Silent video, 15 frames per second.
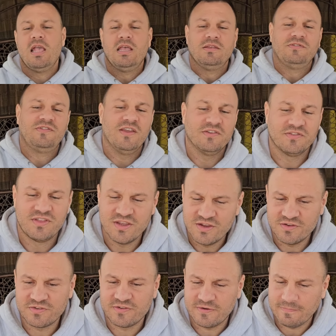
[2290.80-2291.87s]
Says
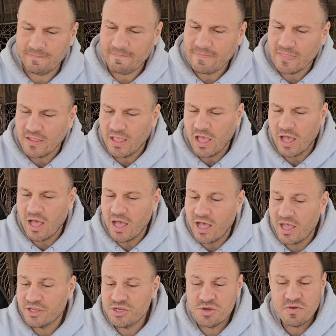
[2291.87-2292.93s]
this
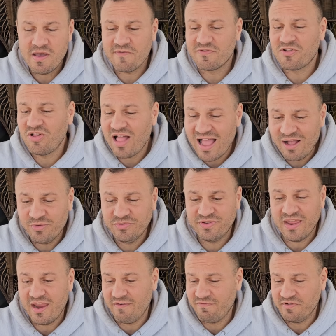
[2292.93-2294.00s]
uh, You have clowns
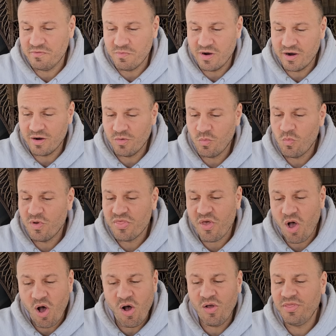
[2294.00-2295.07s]
everywhere. With
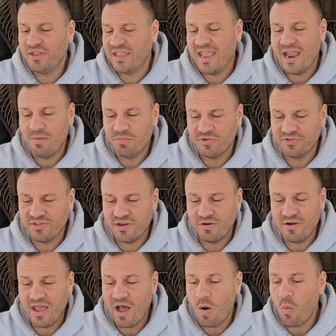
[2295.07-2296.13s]
all the cameras
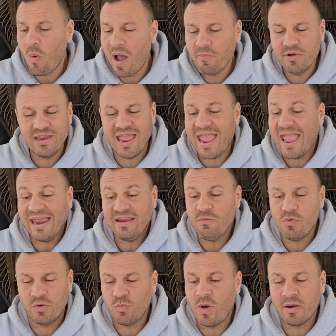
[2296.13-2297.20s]
there now, why would
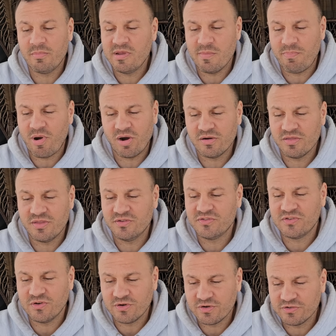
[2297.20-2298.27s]
anyone want to be a part of this
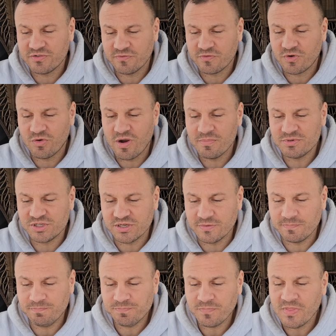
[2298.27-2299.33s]
circus of corruption?